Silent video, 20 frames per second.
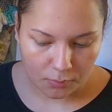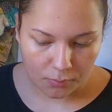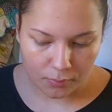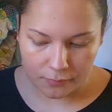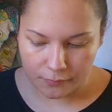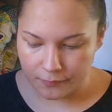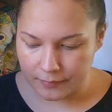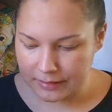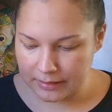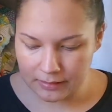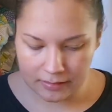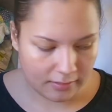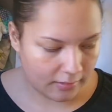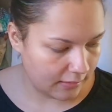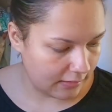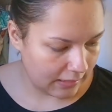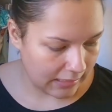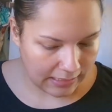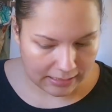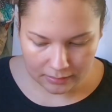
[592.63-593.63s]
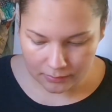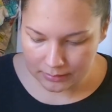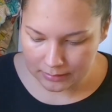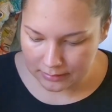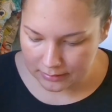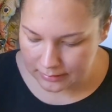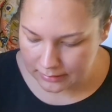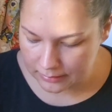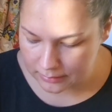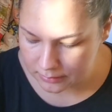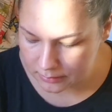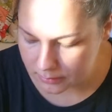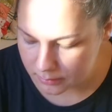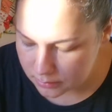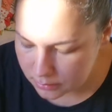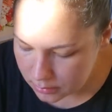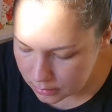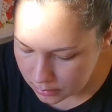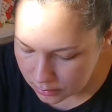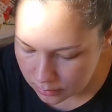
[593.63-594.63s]
We'll figure that out in a
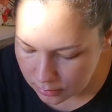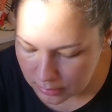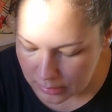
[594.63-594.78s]
second.